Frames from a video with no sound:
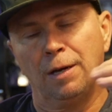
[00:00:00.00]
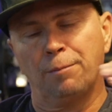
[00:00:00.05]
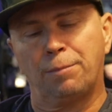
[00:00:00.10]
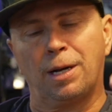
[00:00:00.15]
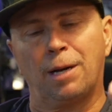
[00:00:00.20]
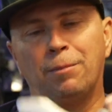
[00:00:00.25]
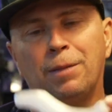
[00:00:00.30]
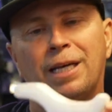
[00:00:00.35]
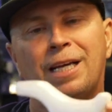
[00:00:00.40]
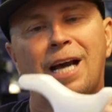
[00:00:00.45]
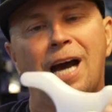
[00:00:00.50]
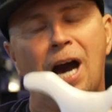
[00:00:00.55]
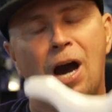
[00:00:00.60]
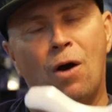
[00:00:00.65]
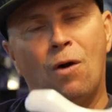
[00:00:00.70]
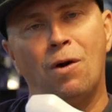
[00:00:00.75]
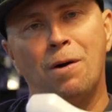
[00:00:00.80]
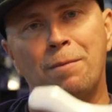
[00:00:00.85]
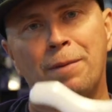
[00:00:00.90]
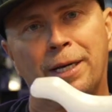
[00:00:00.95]
But I'm like,
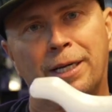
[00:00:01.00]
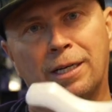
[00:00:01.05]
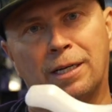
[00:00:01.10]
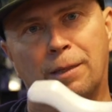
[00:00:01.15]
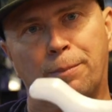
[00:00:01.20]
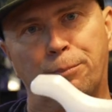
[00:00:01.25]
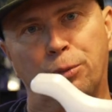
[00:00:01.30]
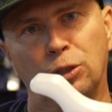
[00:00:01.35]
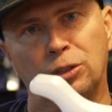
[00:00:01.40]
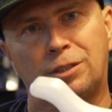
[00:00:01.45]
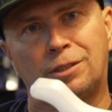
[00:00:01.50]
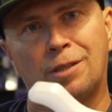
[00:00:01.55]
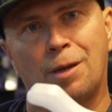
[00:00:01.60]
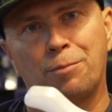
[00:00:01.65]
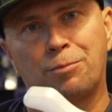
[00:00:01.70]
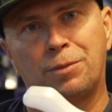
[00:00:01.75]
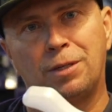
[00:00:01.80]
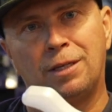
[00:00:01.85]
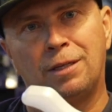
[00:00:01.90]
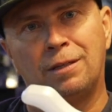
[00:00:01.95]
how am I going to put
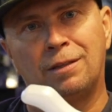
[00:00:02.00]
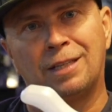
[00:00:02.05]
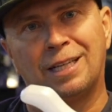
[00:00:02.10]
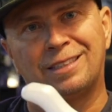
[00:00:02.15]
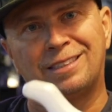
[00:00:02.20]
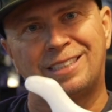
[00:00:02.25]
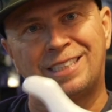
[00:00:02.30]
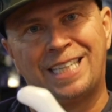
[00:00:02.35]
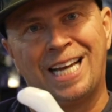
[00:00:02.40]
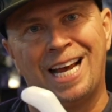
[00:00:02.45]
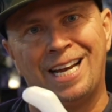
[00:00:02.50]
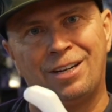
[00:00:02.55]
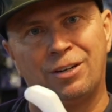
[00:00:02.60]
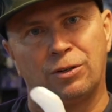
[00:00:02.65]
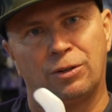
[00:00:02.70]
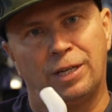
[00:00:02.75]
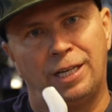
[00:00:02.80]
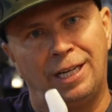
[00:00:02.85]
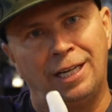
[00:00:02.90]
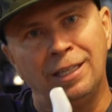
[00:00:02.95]
something that's tender